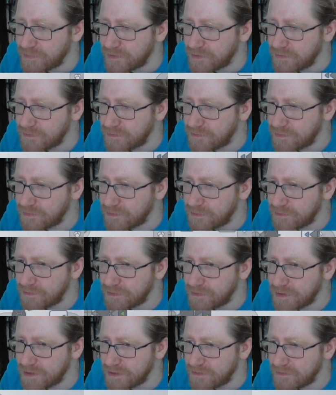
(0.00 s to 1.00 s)
So
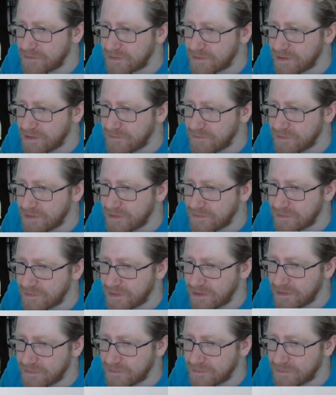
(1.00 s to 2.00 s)
let's give it
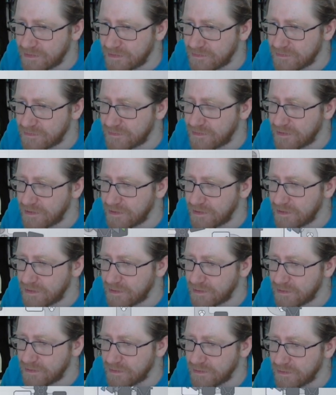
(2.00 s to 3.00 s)
a test
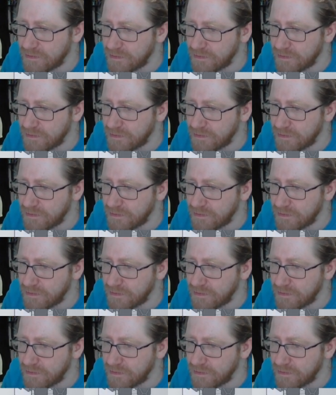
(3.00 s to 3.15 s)
here.